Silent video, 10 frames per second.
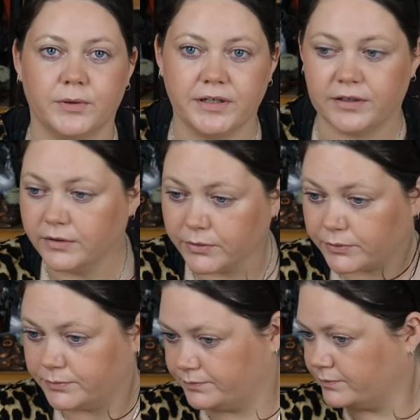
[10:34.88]
what do you
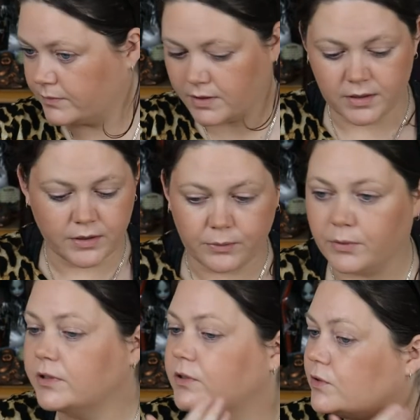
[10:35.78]
do?
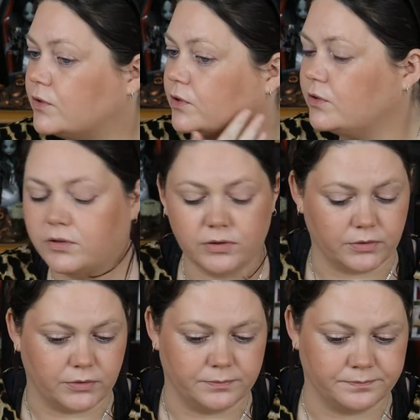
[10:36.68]
What do you
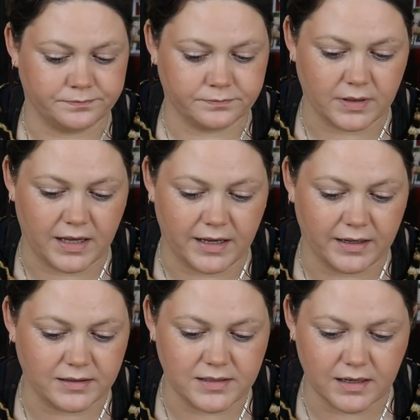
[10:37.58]
do?
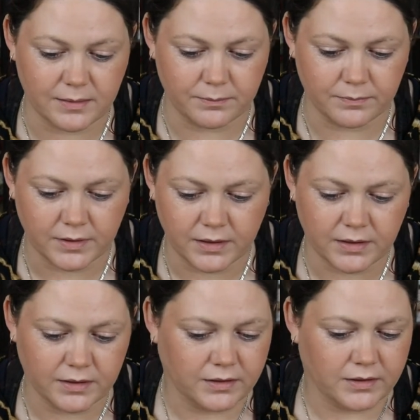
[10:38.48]
And,
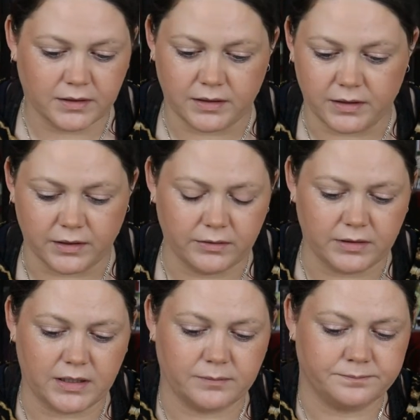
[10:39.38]

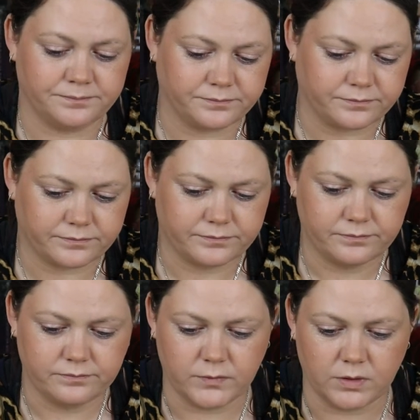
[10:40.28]
and then
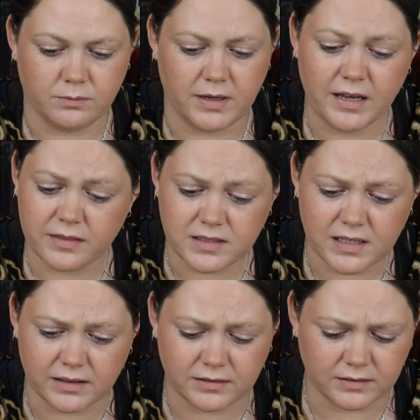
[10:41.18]
my other
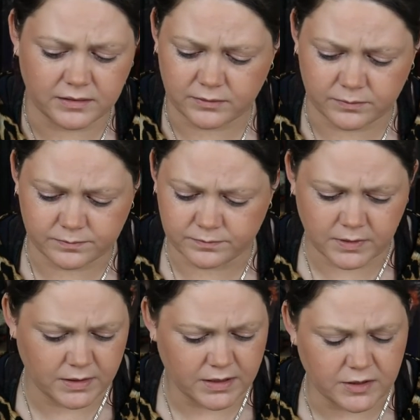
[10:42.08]
son
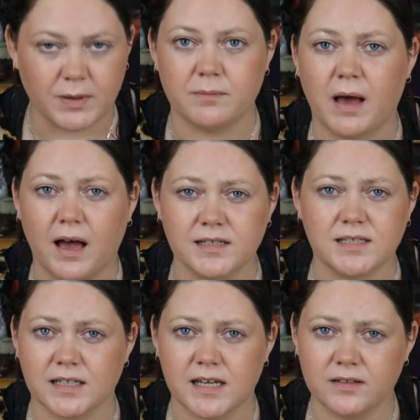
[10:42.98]
has been
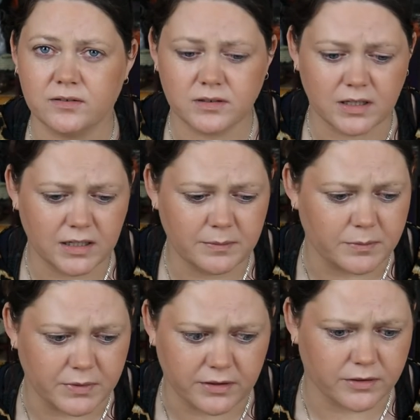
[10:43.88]
passing out all the time
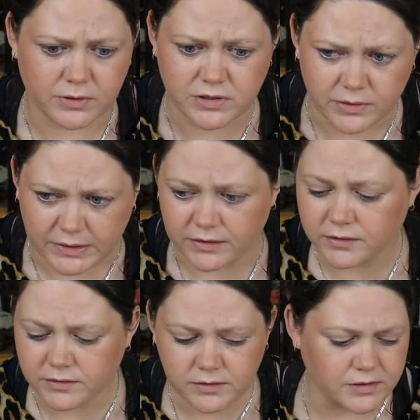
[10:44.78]
and we don't know what's going
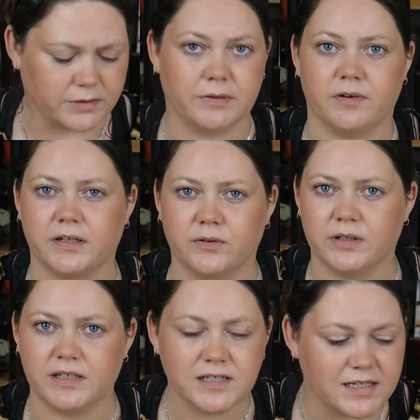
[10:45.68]
on. So we're running
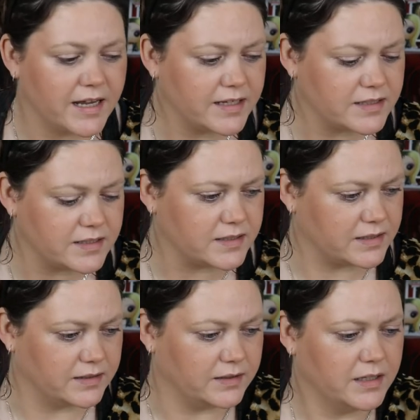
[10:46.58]
all these
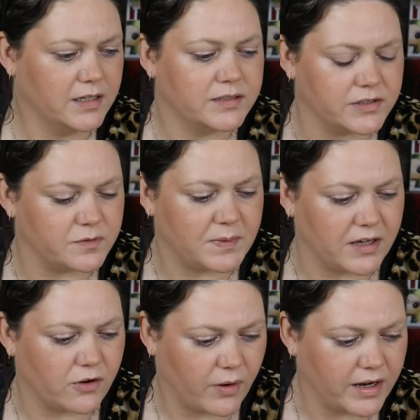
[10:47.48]
tests and it's just
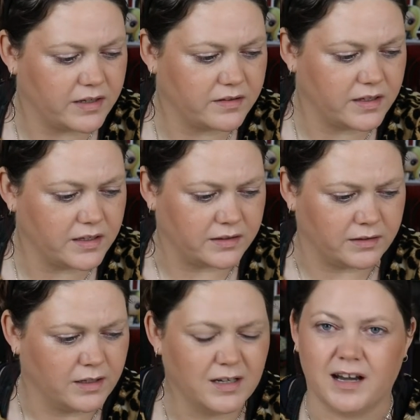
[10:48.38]
been crazy
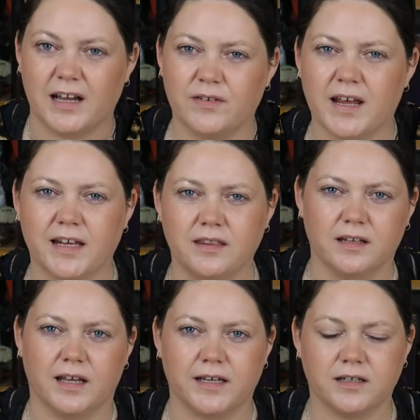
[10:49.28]
and haven't had
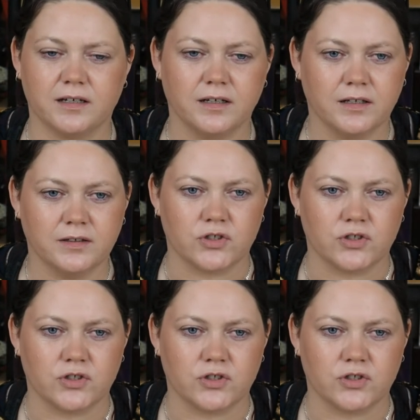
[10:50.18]
the like